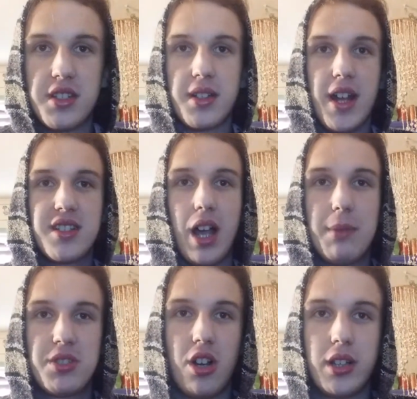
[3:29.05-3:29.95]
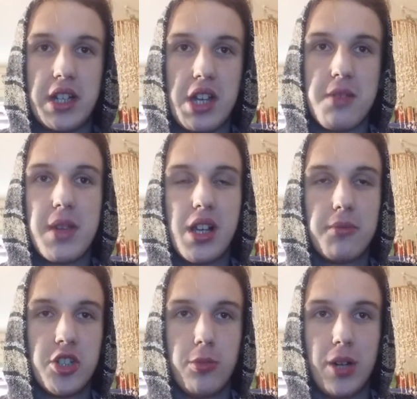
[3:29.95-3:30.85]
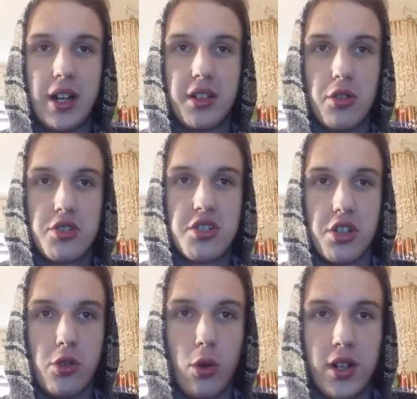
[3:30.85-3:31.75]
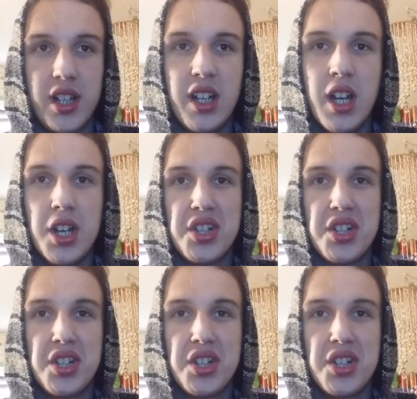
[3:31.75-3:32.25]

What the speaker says: It's a nice hype song that doesn't become too braggadocious or corny,